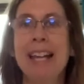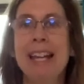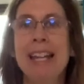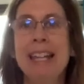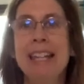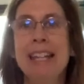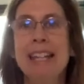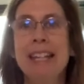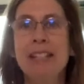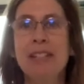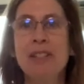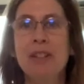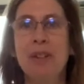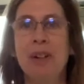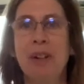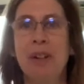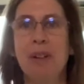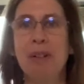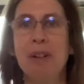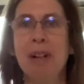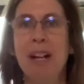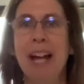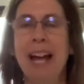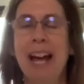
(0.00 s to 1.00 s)

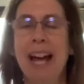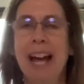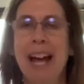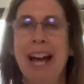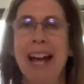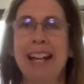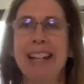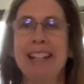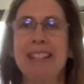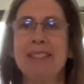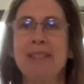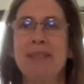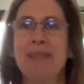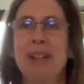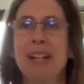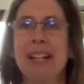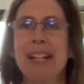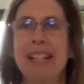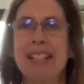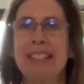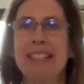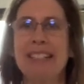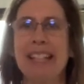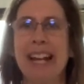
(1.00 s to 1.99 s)
Yitro, and it's a very
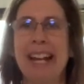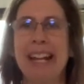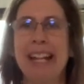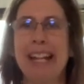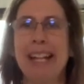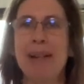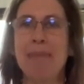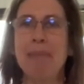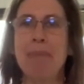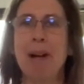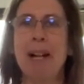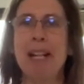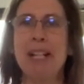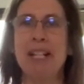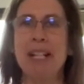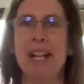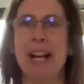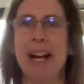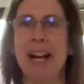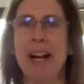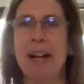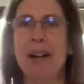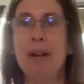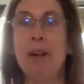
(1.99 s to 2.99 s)
exciting
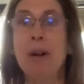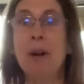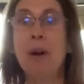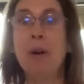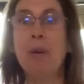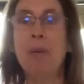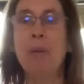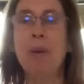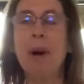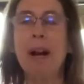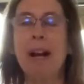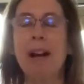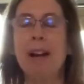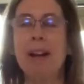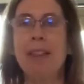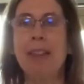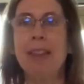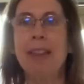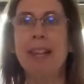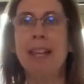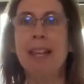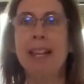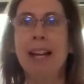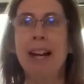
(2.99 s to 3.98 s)
Parsha where
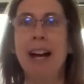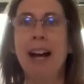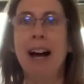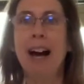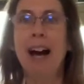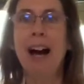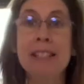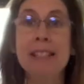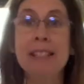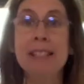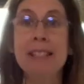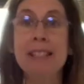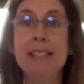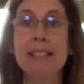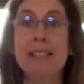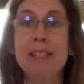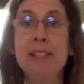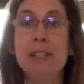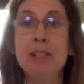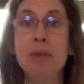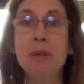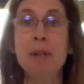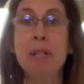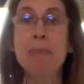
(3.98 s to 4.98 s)
the
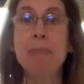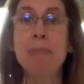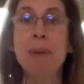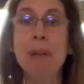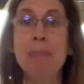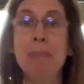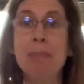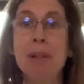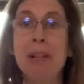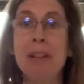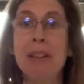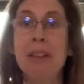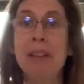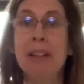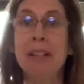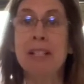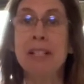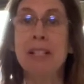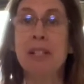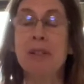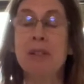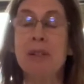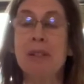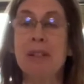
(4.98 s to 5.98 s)
Jewish people, the
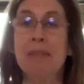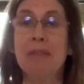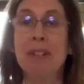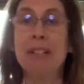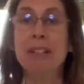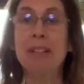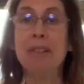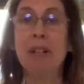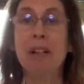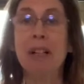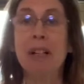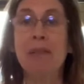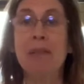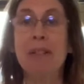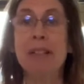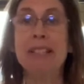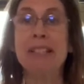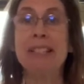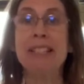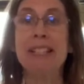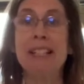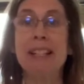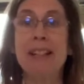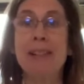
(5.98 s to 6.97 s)
children of Israel,
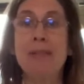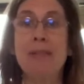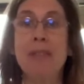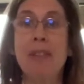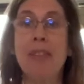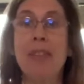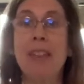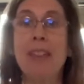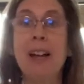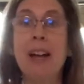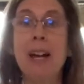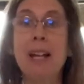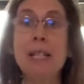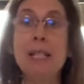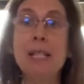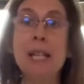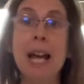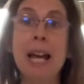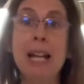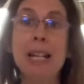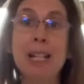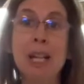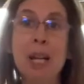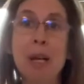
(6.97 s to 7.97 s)
receive the
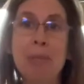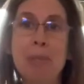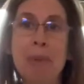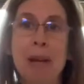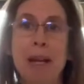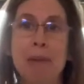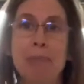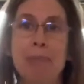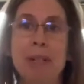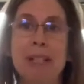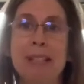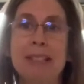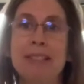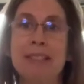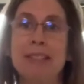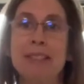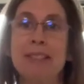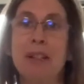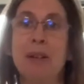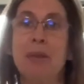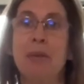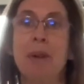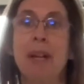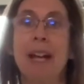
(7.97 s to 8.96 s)
10 Commandments.
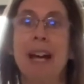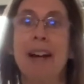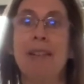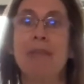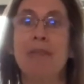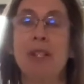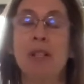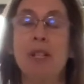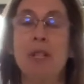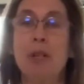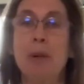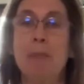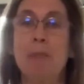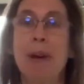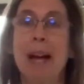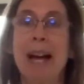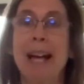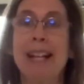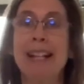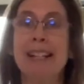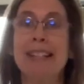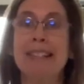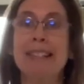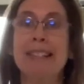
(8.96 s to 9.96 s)
So we have the
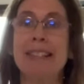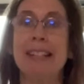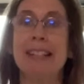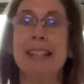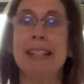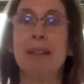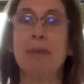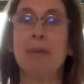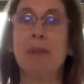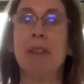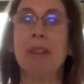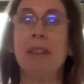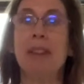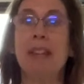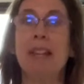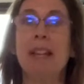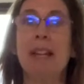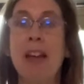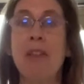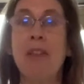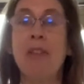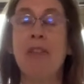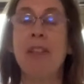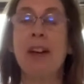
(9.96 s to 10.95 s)
dramatic scene with the
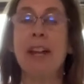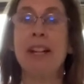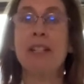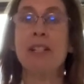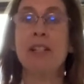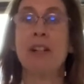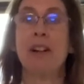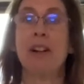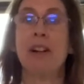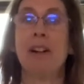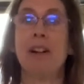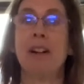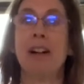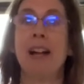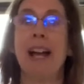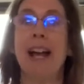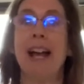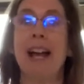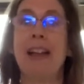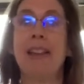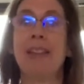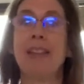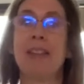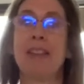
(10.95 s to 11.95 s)
thunder
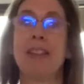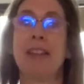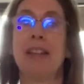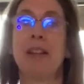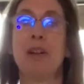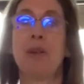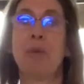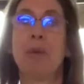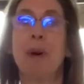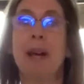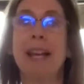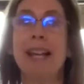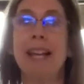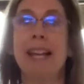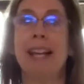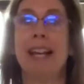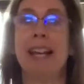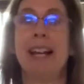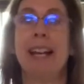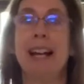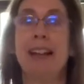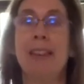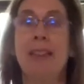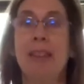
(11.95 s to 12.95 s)
and the
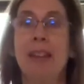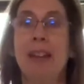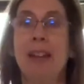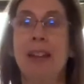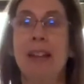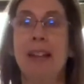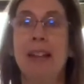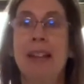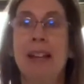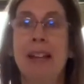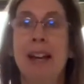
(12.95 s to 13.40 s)
quaking and the